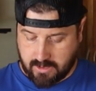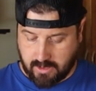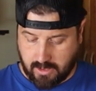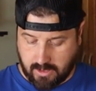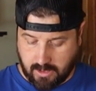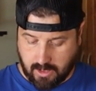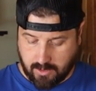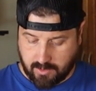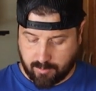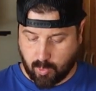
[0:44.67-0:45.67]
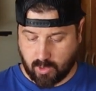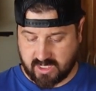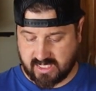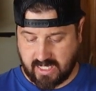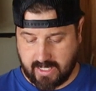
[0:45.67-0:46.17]
The
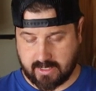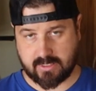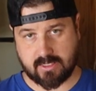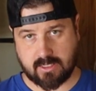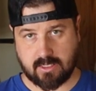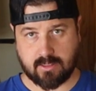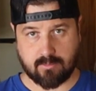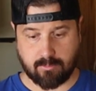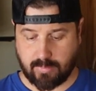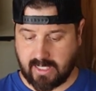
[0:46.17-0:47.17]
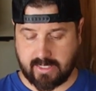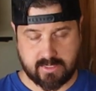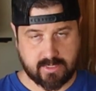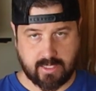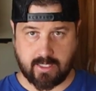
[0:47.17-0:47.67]
pork steaks,
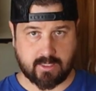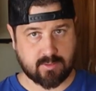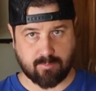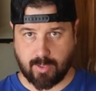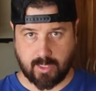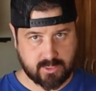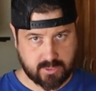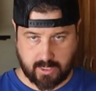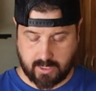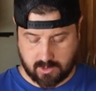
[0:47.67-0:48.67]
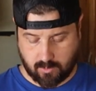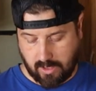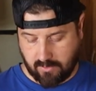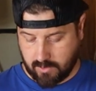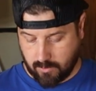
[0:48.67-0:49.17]
blade steaks, butt steaks,
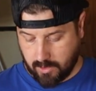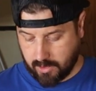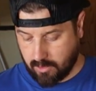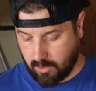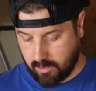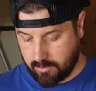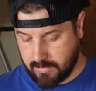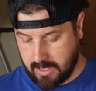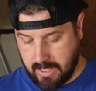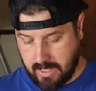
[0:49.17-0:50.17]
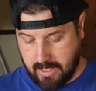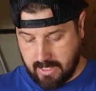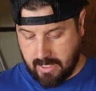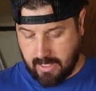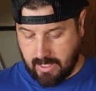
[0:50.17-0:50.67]
whatever you want to call them,
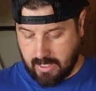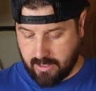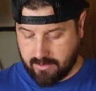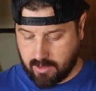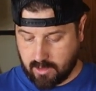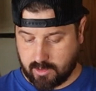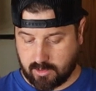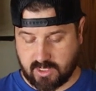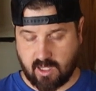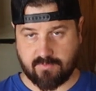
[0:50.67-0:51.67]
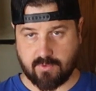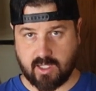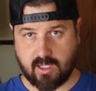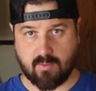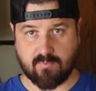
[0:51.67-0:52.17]
they're a little tougher.
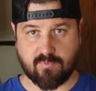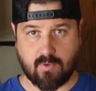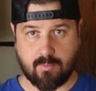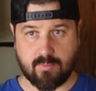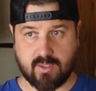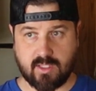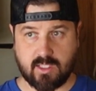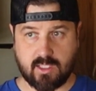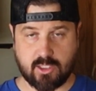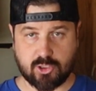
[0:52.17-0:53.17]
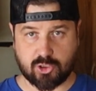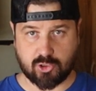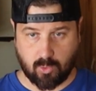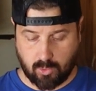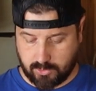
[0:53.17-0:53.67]
They come from the
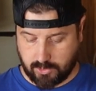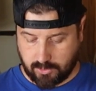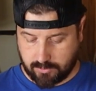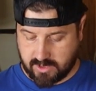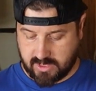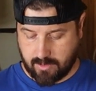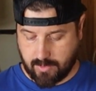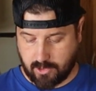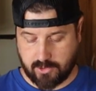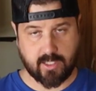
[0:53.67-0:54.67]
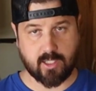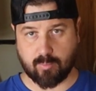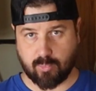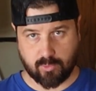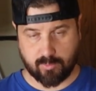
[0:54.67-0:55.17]
shoulder, same area you get
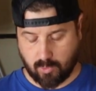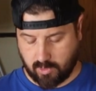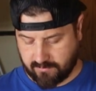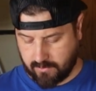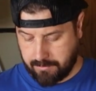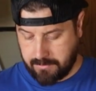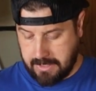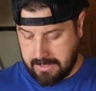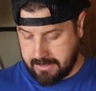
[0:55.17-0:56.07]
your pulled pork from.